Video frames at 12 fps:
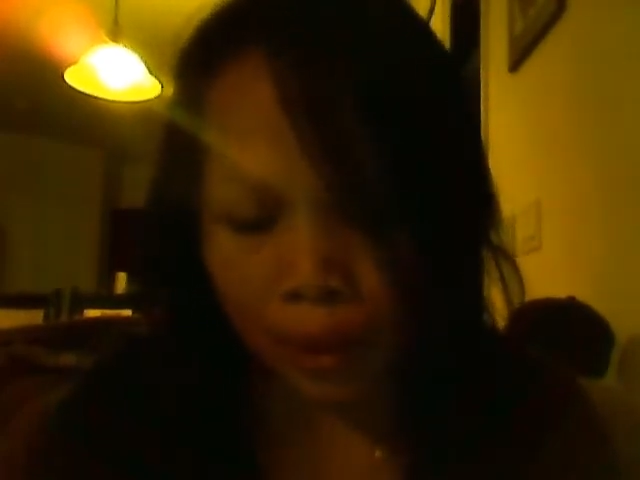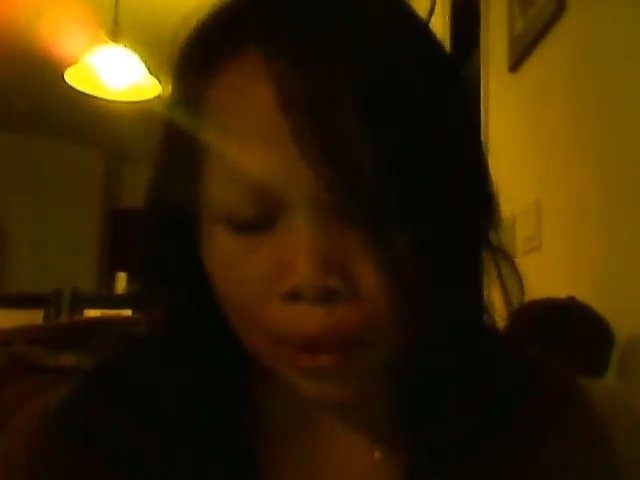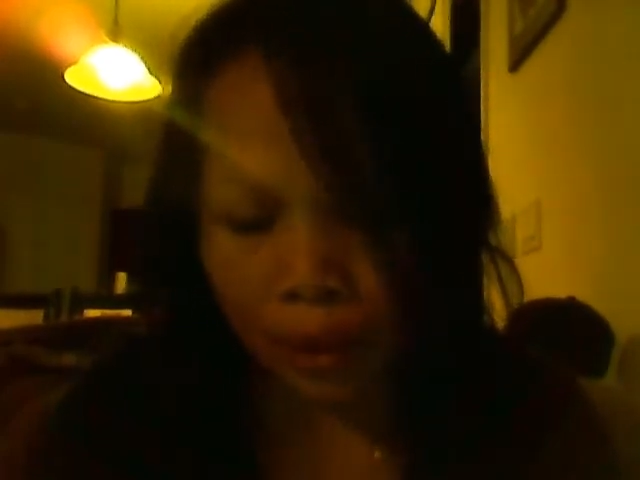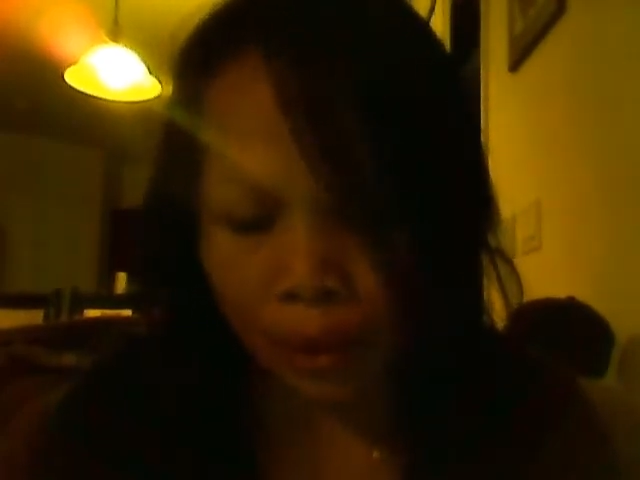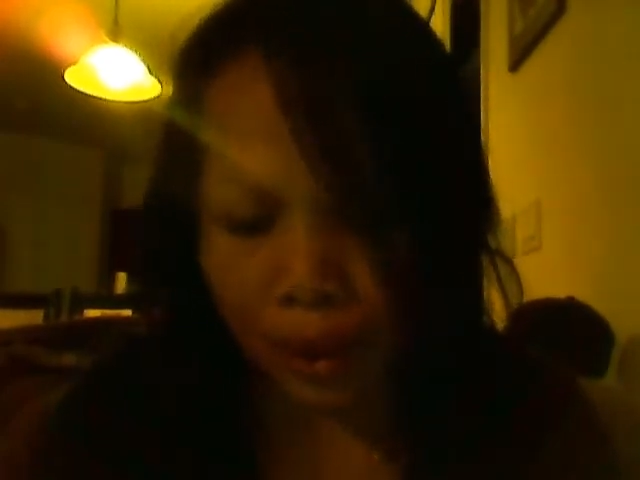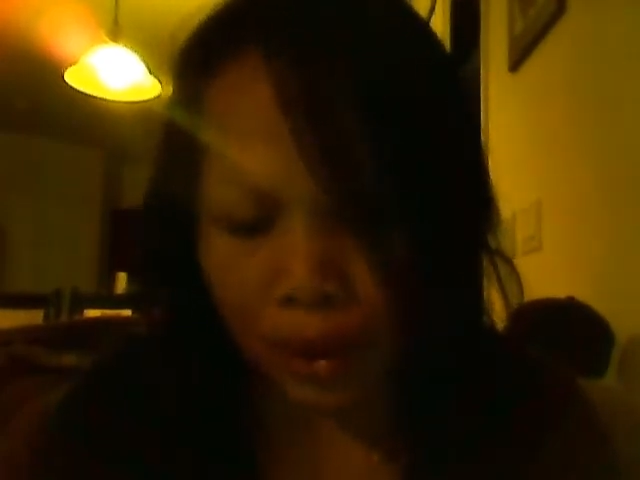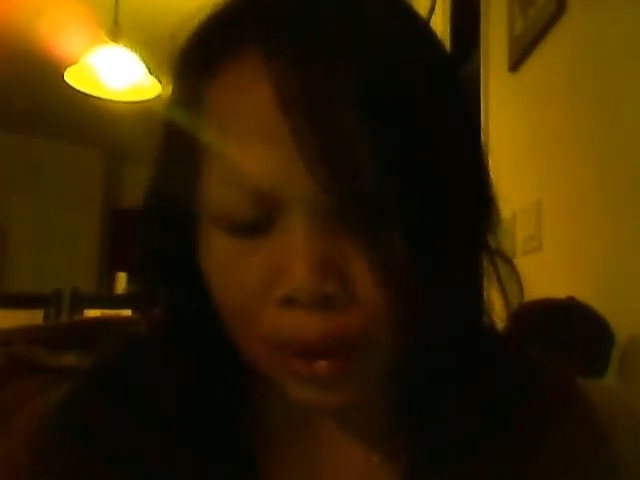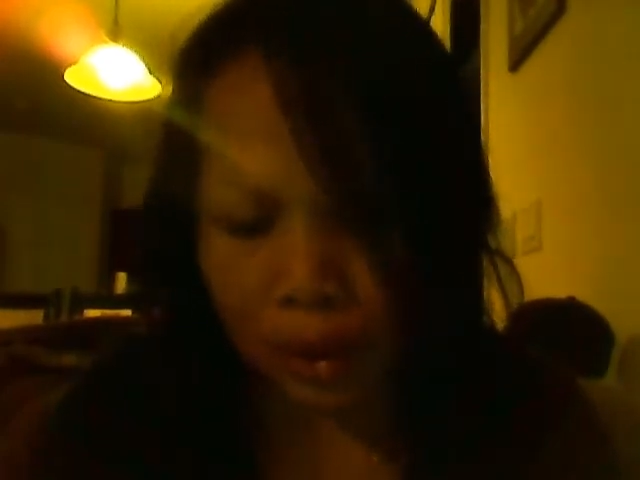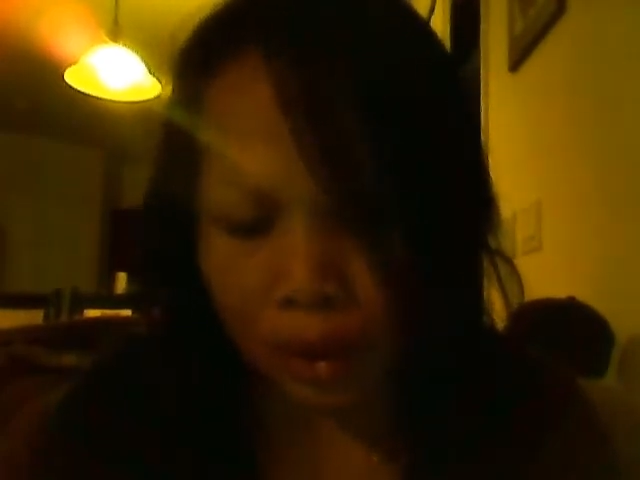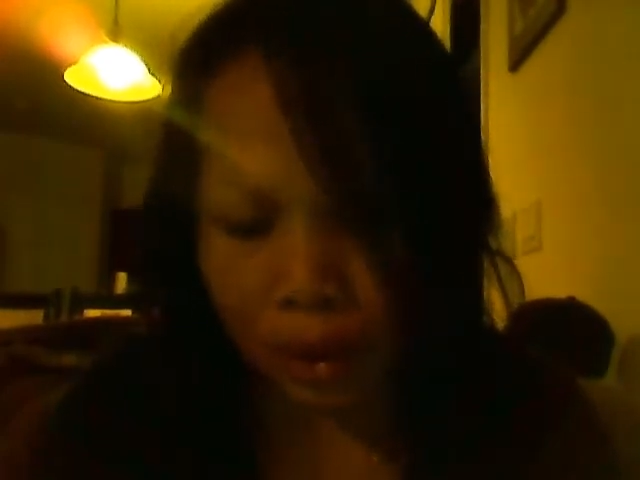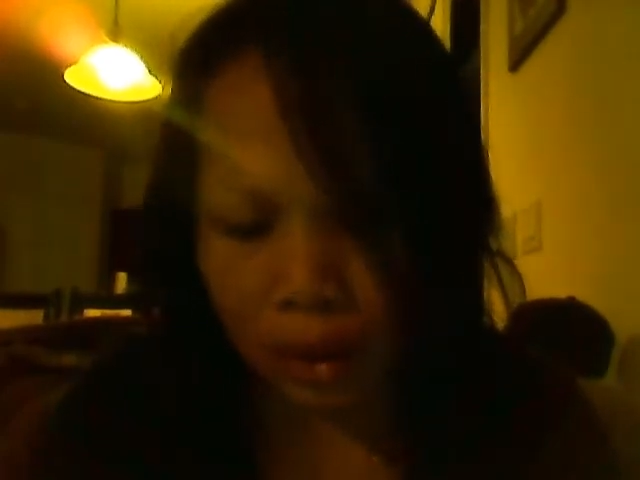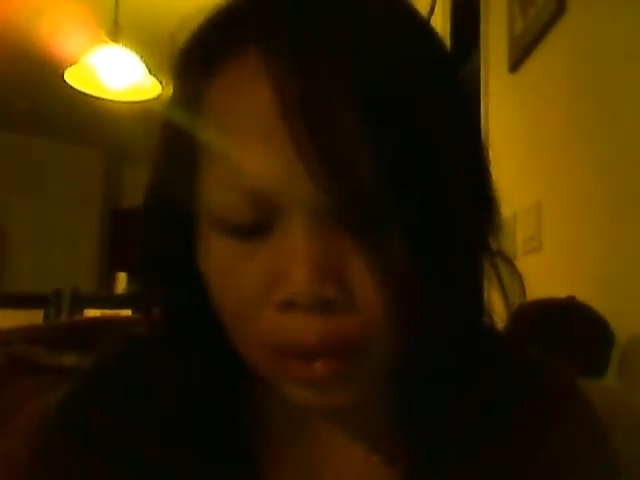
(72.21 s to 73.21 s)
The French
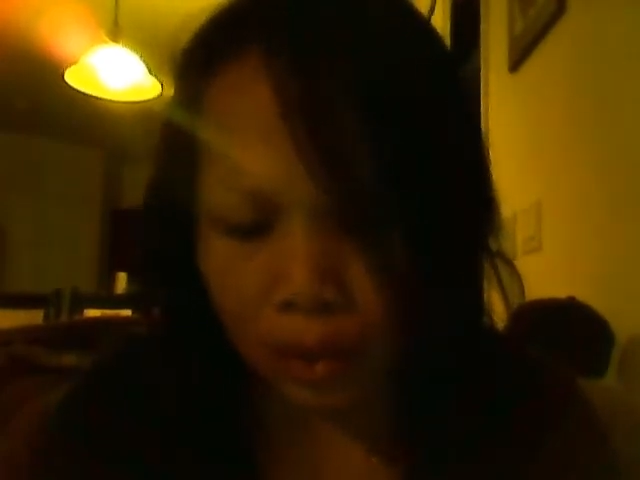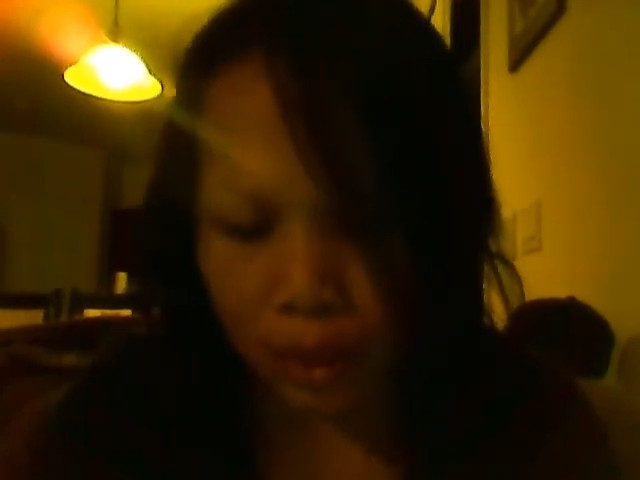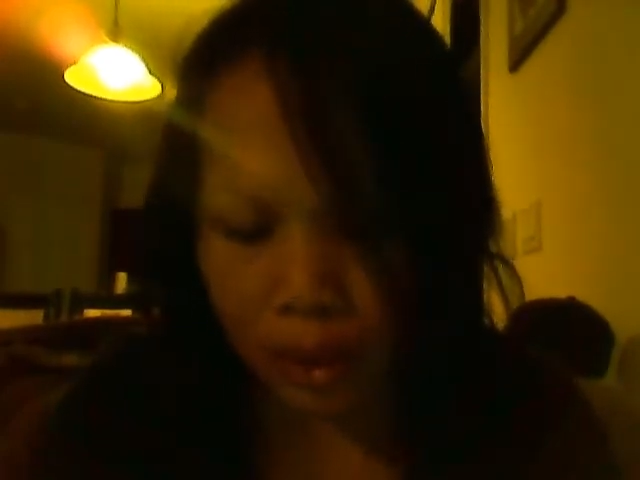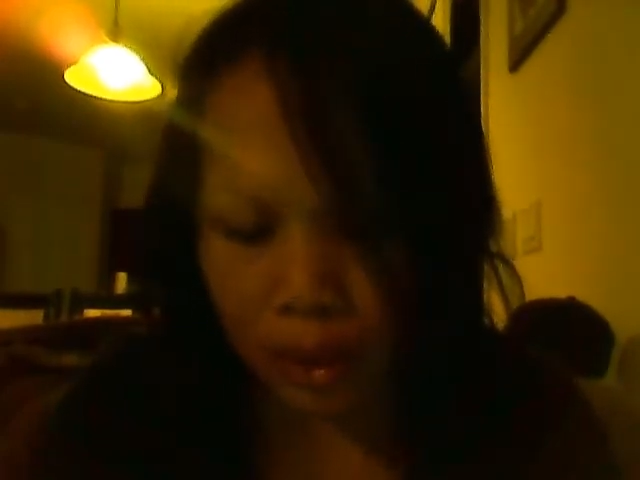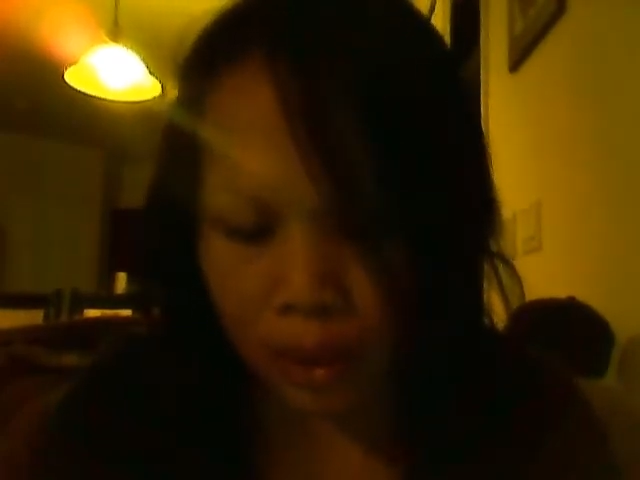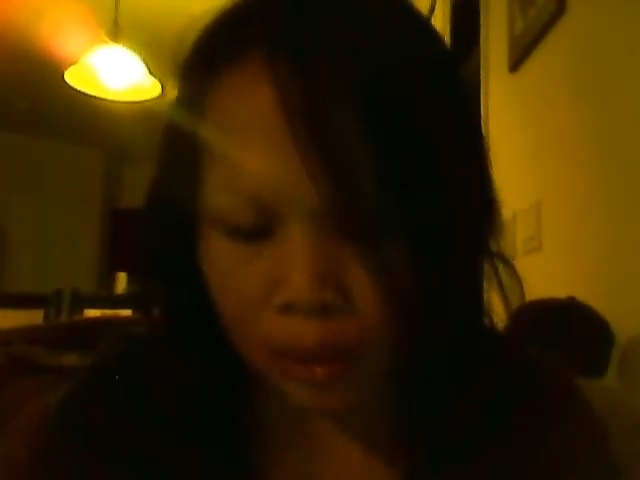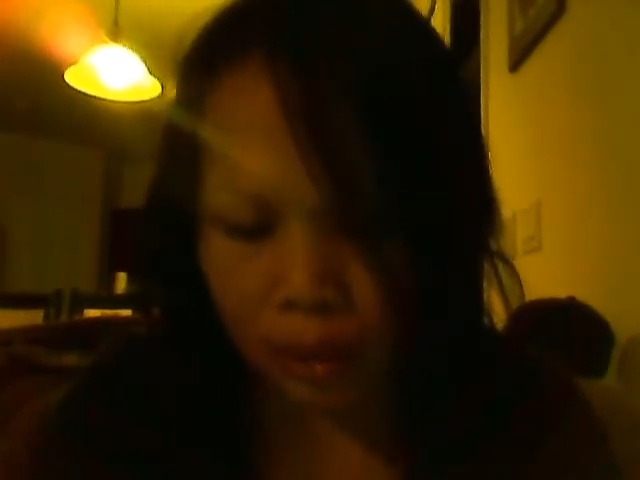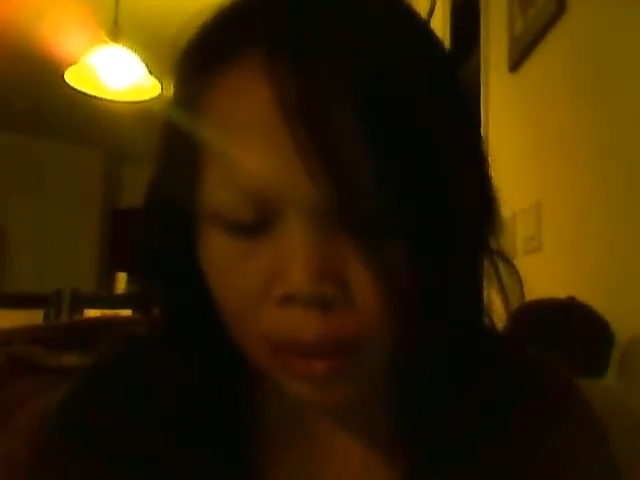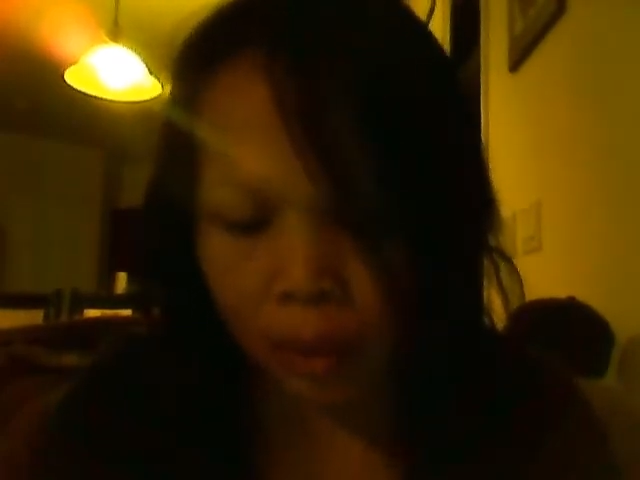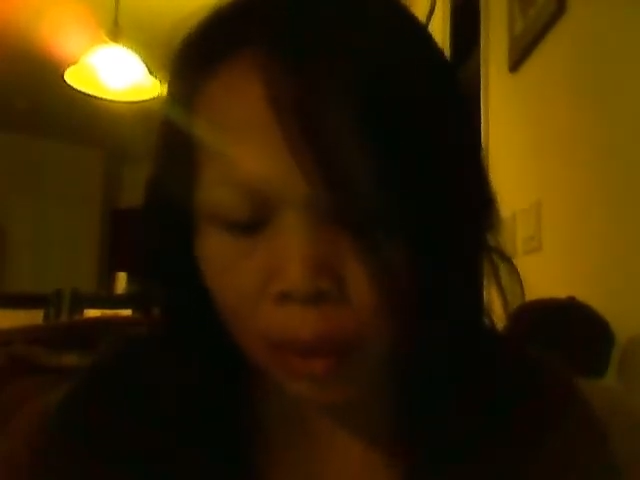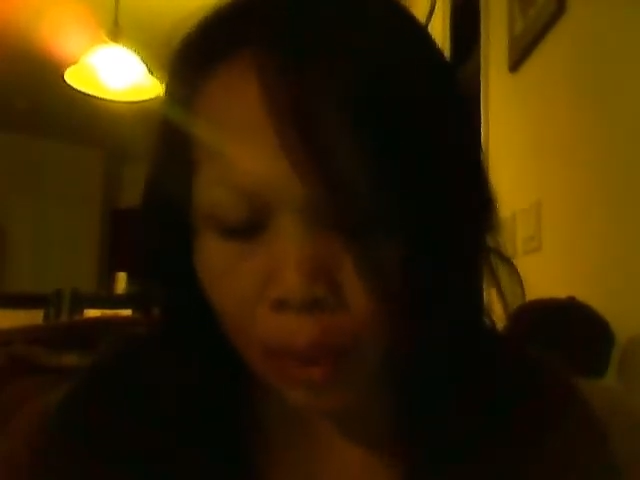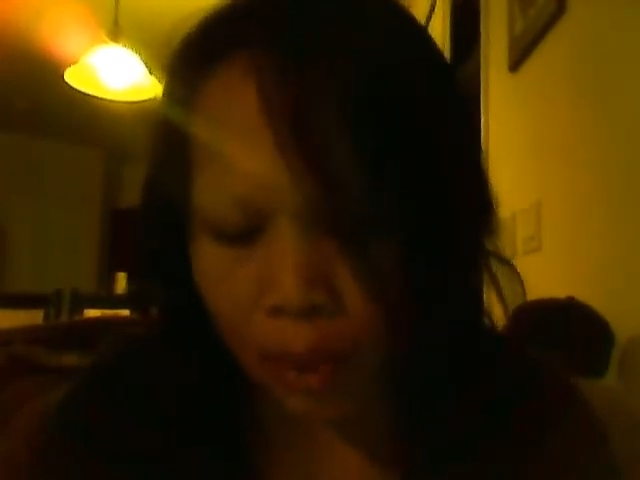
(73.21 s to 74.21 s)
Archbishop
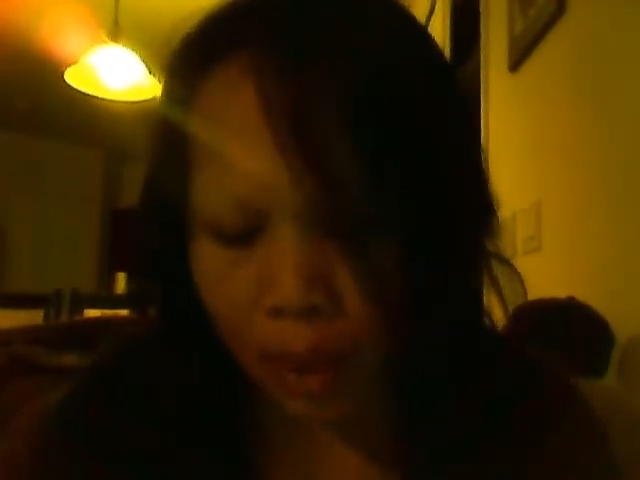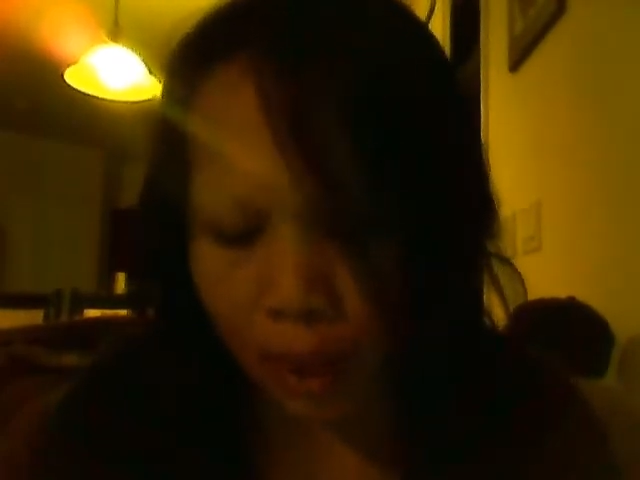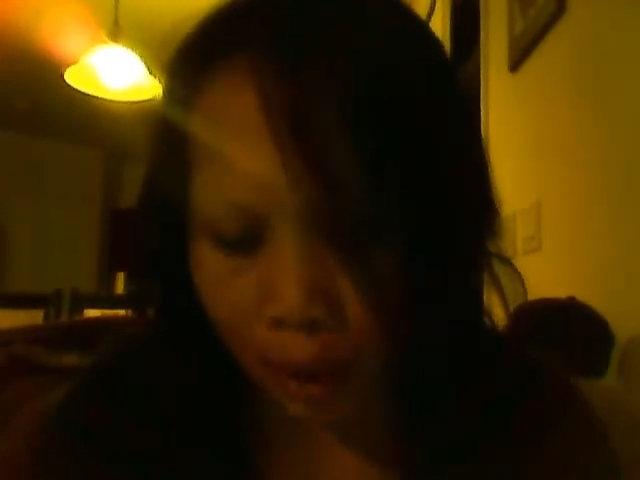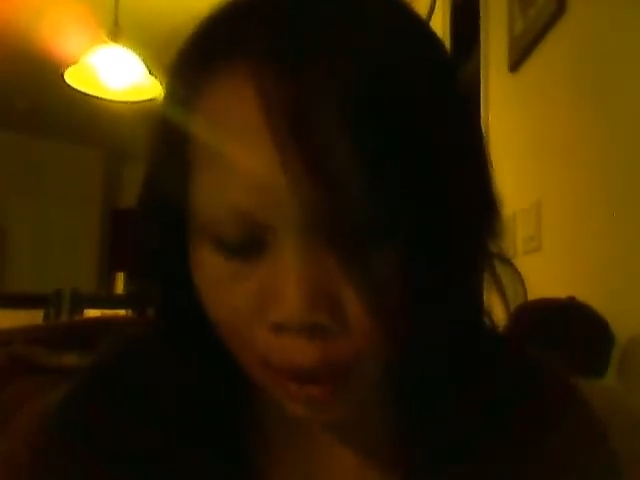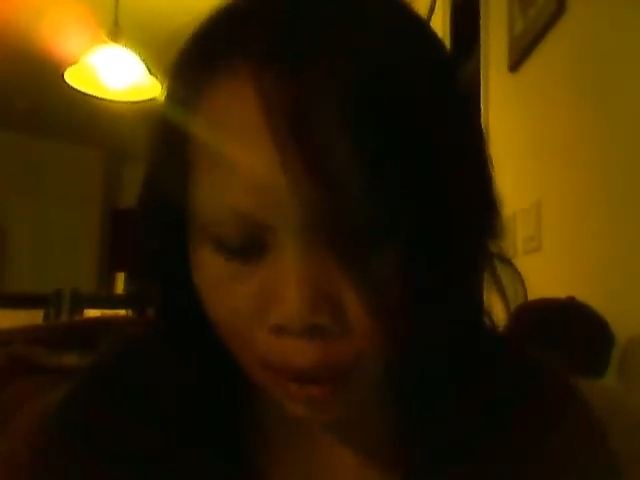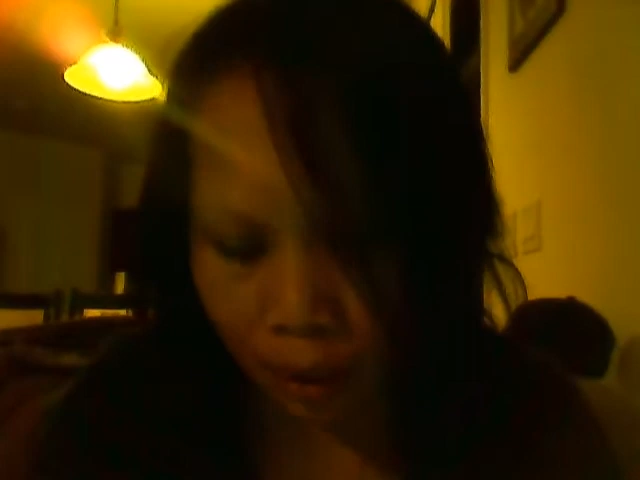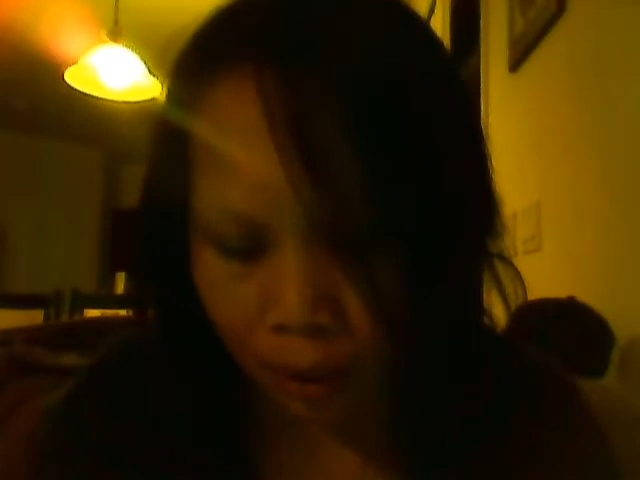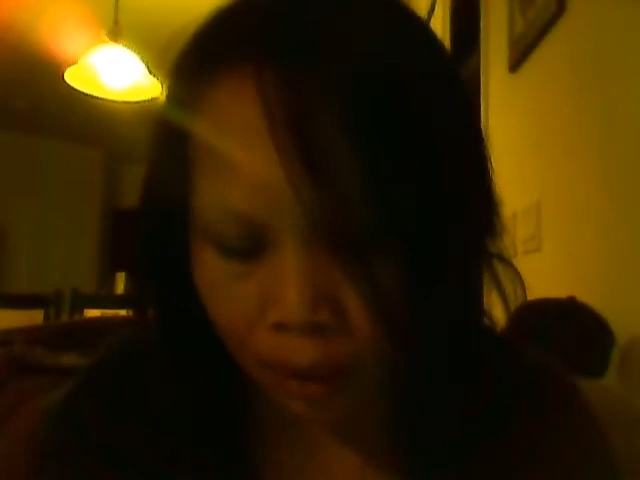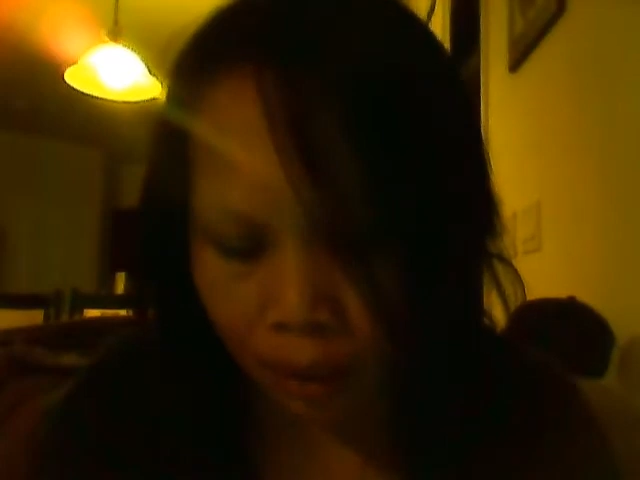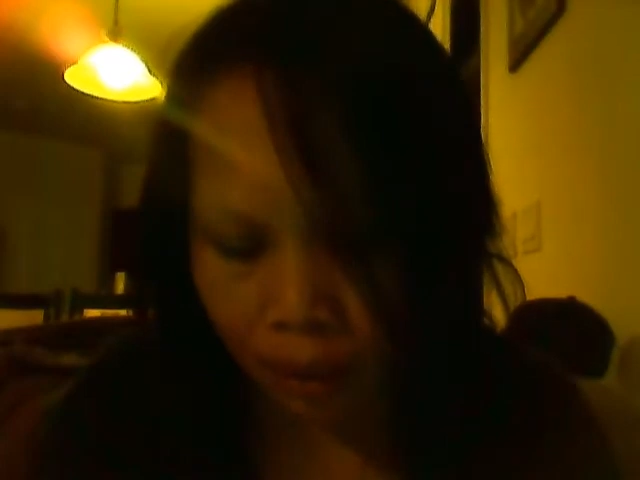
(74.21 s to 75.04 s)
Bruguiere,